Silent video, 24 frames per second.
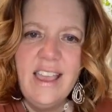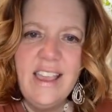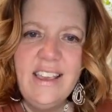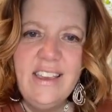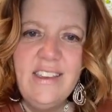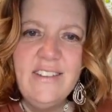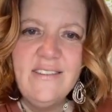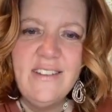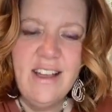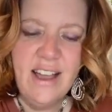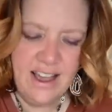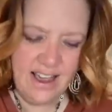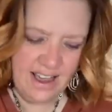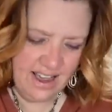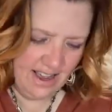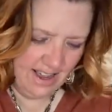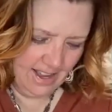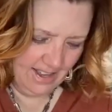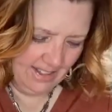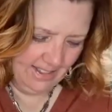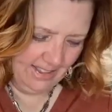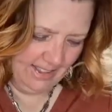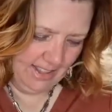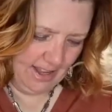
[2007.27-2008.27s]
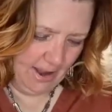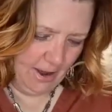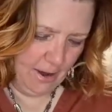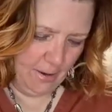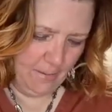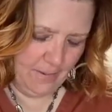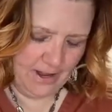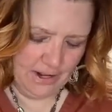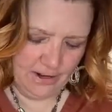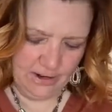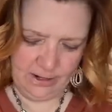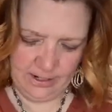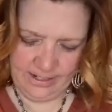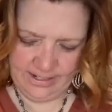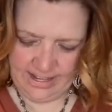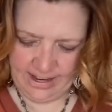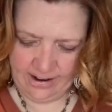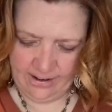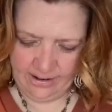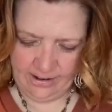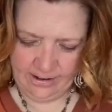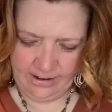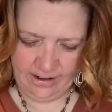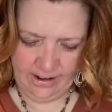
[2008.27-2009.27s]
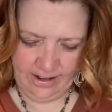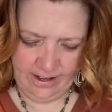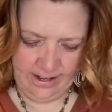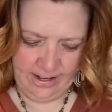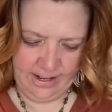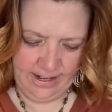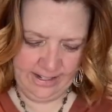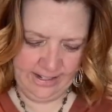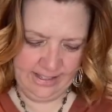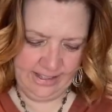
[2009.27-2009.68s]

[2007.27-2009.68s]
Thank you guys. I hope he turns out good.